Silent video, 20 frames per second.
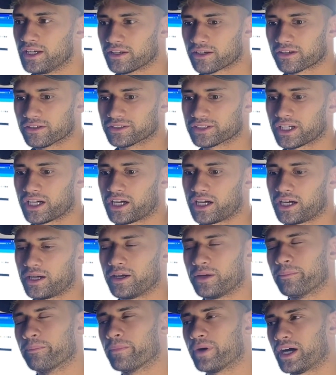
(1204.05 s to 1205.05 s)
because
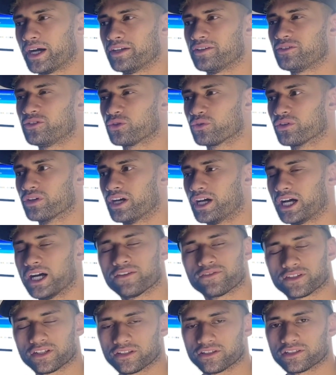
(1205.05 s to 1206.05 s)
I might do it
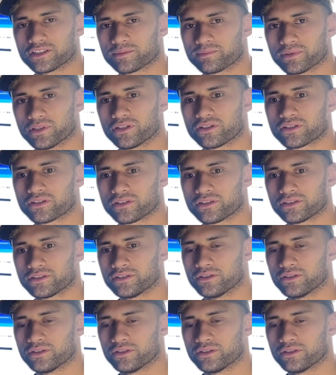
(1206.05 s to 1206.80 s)
after this block,